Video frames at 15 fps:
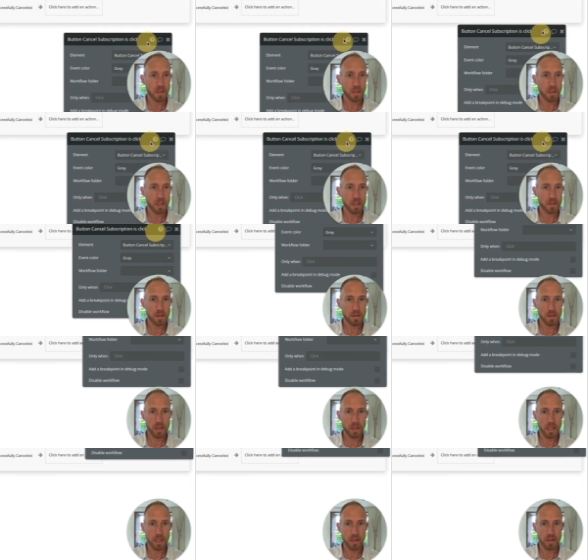let's
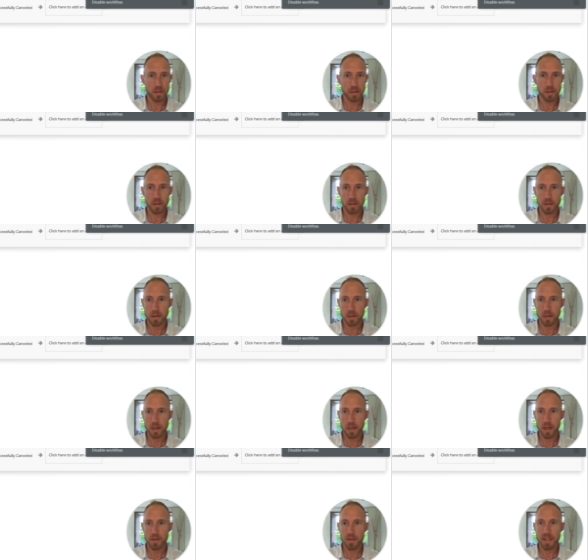see,
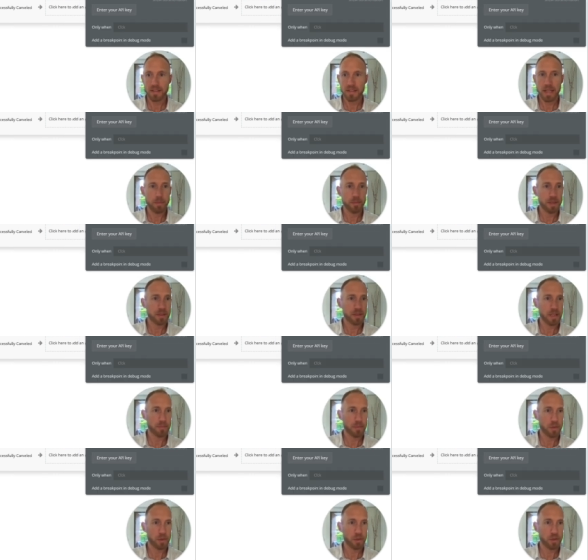this step, step
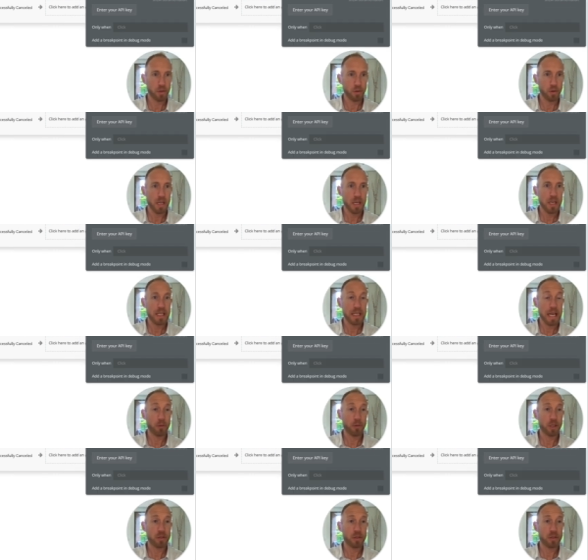number two. Now
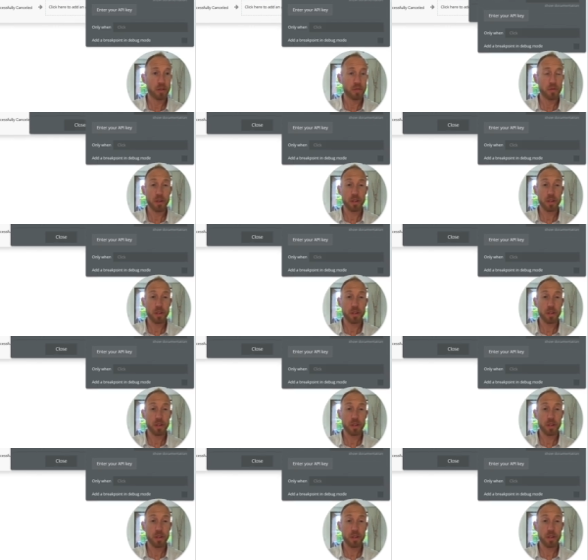we search for the